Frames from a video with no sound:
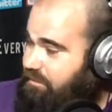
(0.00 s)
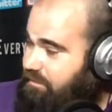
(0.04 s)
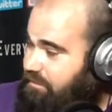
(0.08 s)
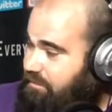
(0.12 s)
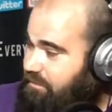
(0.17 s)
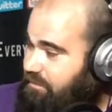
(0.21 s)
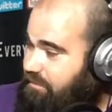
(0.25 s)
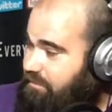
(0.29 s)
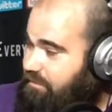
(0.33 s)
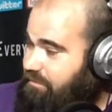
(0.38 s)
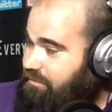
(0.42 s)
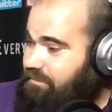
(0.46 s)

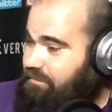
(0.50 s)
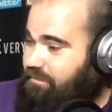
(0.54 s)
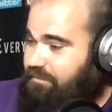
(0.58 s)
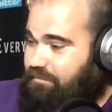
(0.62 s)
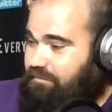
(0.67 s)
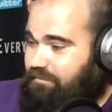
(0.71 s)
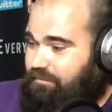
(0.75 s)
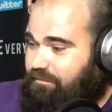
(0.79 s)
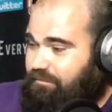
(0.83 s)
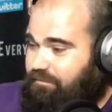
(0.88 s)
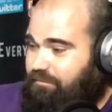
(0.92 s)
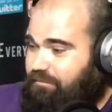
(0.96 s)

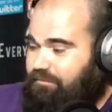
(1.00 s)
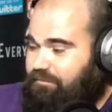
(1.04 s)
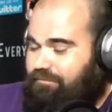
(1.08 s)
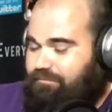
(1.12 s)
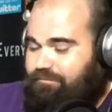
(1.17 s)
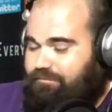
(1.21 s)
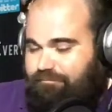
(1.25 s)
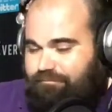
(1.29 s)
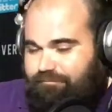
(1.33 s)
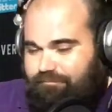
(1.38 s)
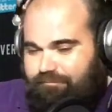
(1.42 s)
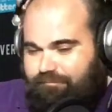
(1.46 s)

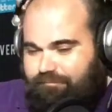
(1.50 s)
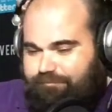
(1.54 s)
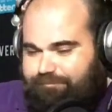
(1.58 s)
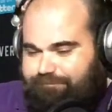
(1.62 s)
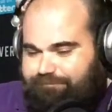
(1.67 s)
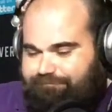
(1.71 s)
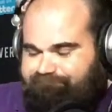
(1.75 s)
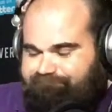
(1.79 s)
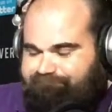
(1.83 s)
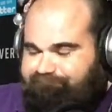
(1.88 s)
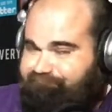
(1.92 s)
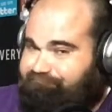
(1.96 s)

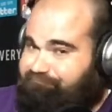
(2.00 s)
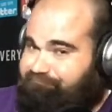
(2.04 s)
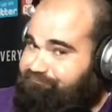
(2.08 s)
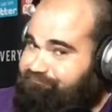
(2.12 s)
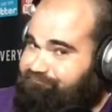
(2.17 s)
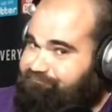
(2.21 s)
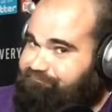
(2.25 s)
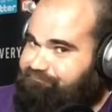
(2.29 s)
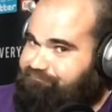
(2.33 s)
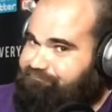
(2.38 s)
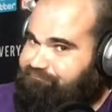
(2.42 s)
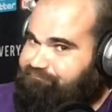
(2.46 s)

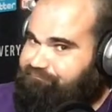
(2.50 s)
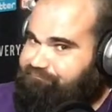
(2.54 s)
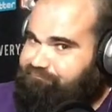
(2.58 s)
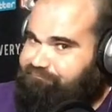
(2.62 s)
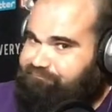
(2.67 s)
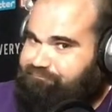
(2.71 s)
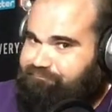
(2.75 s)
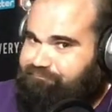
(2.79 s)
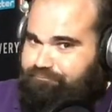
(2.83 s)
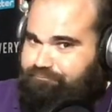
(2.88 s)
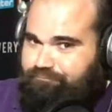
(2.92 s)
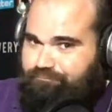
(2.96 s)

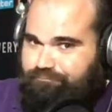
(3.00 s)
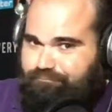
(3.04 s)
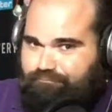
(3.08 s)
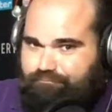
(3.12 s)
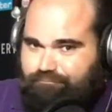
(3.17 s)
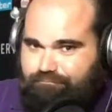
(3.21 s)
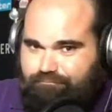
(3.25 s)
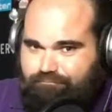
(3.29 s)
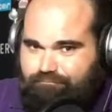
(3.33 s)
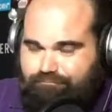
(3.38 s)
The person shown says nothing.